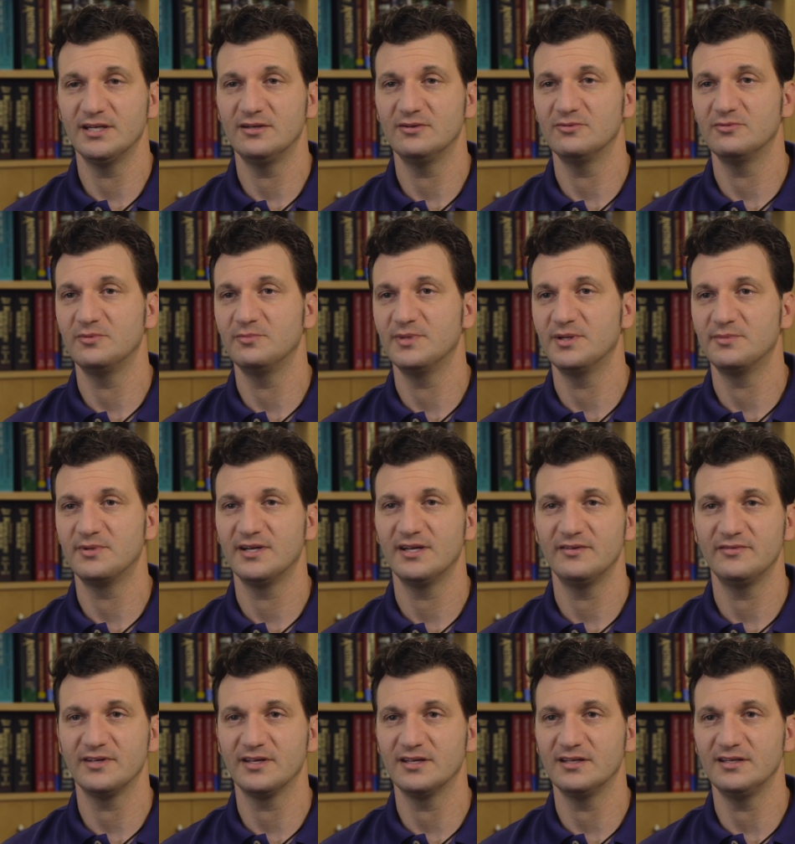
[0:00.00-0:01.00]
I don't remember
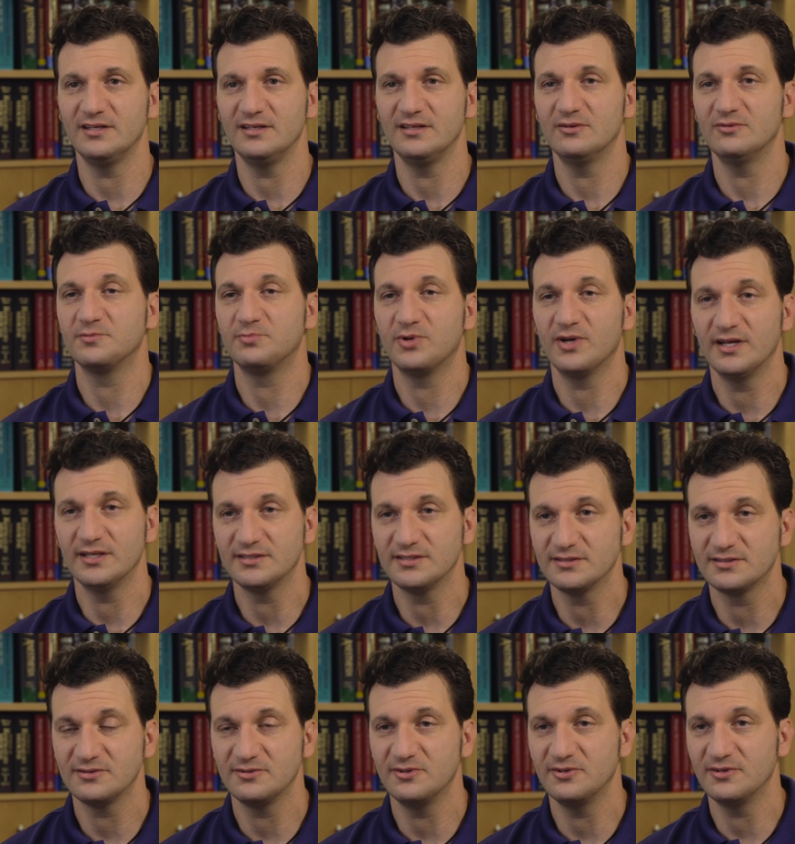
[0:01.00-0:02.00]
having any
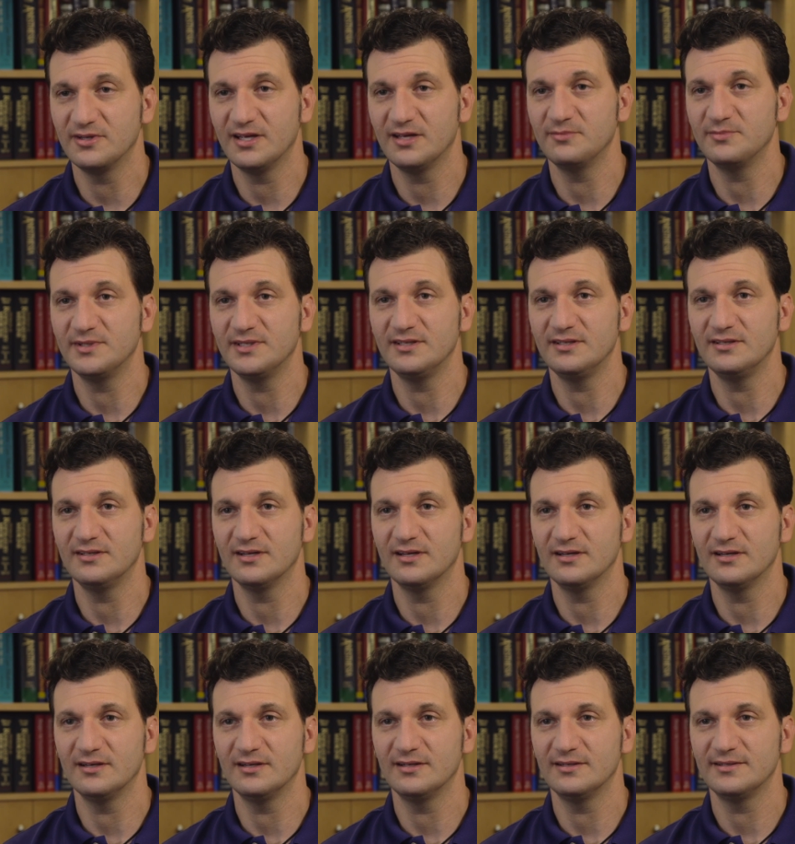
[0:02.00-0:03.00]
surprises thrown at me,
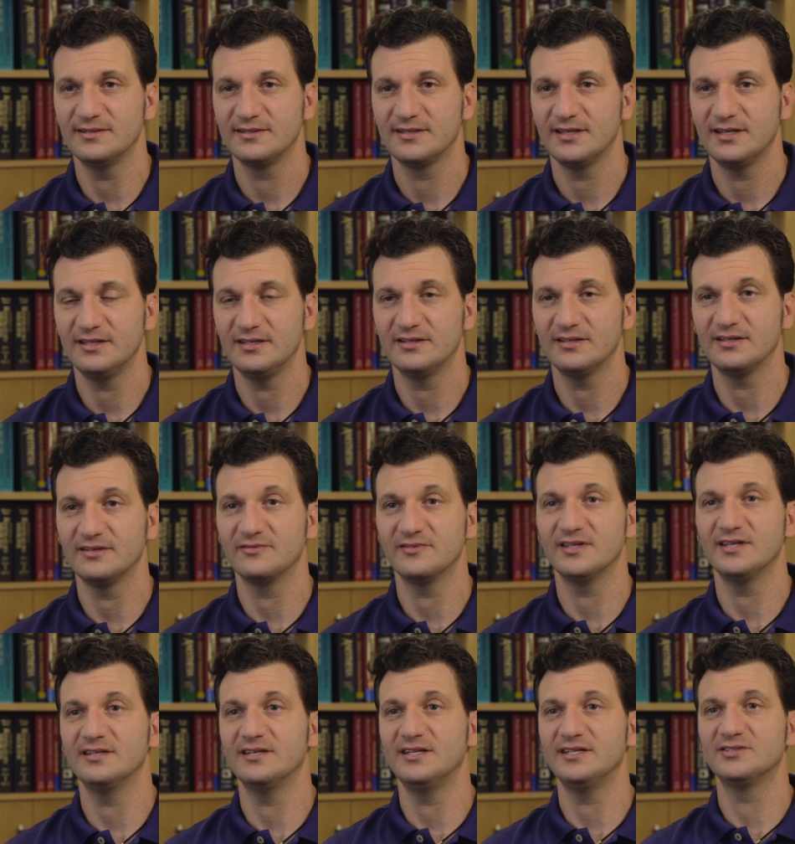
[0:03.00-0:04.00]
uh, anything of
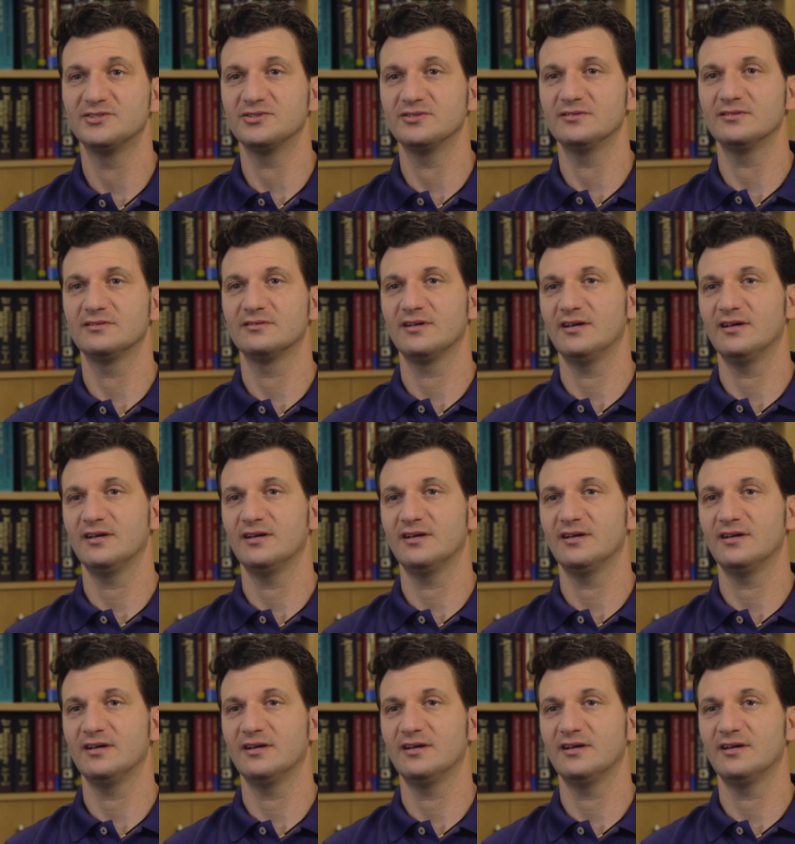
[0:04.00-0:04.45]
that nature.